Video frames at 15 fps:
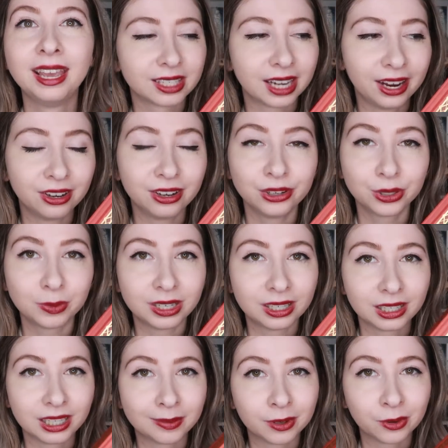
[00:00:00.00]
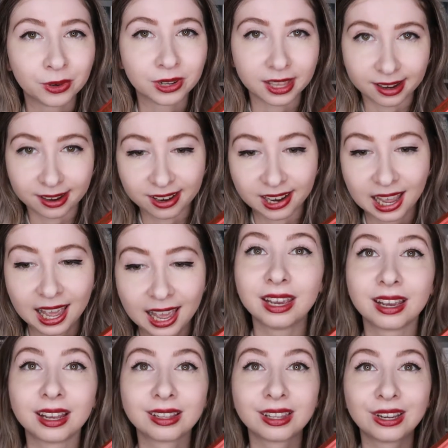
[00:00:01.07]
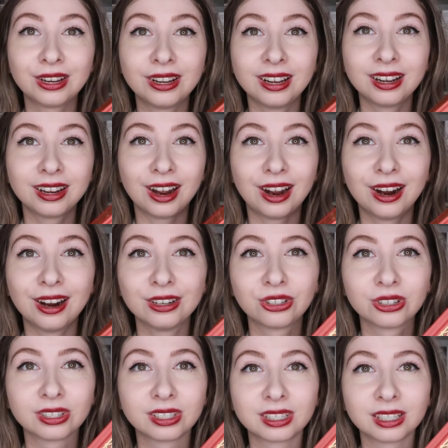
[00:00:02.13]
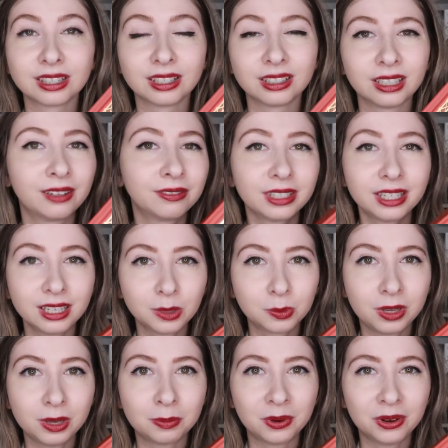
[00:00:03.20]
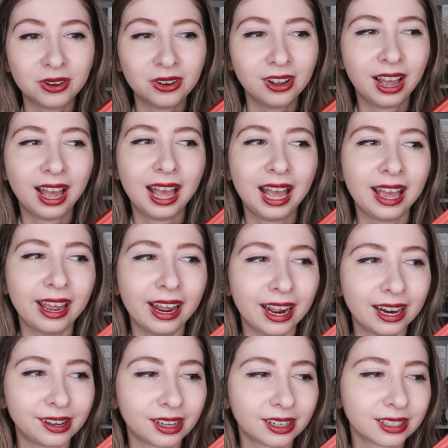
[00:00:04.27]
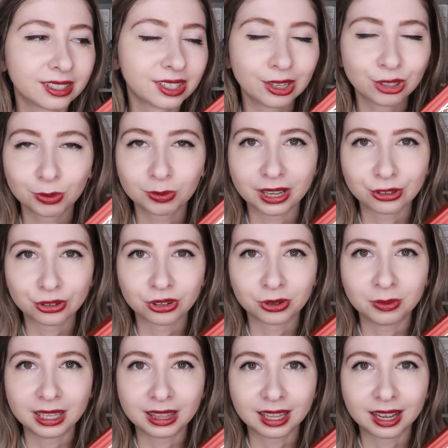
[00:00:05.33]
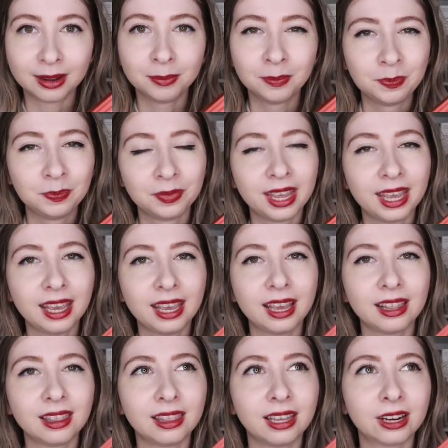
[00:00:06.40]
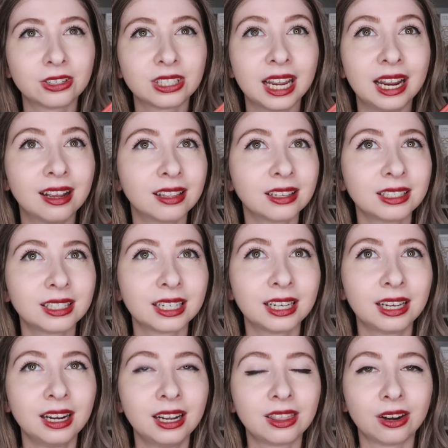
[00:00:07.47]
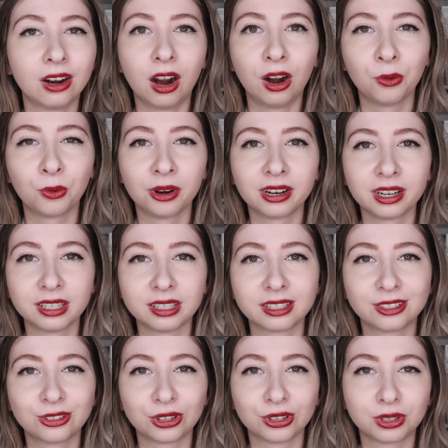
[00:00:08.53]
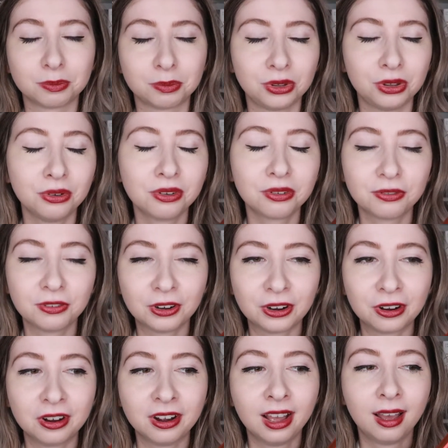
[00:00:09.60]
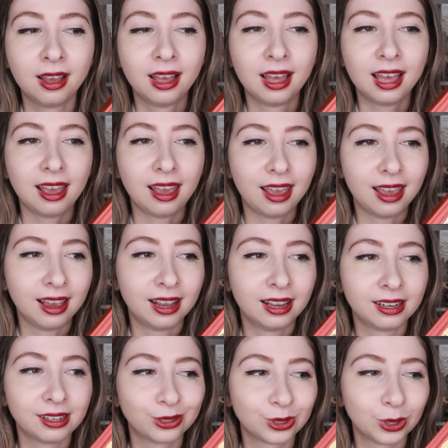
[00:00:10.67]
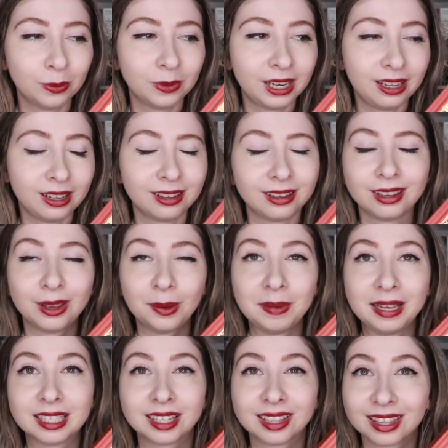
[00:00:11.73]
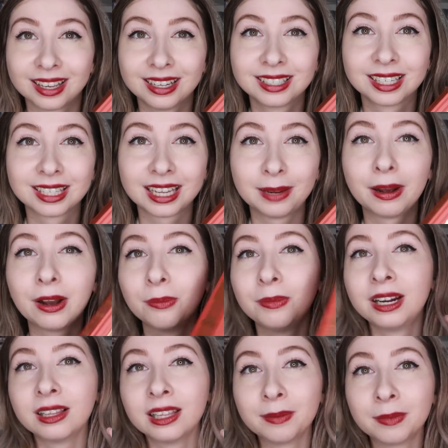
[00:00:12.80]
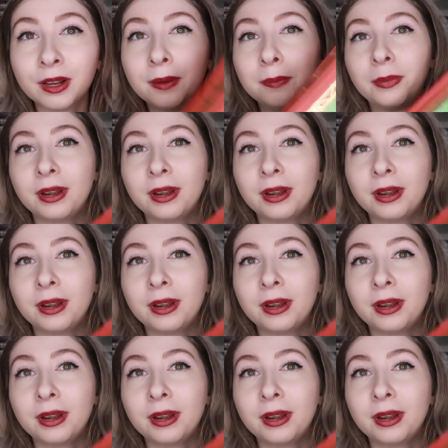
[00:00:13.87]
Designers, Mina Lima, were there, and they are just the loveliest people. Had such a pleasure to meet them. They are talented, their artwork is just beautiful, and so many amazing things to say about Mina Lima.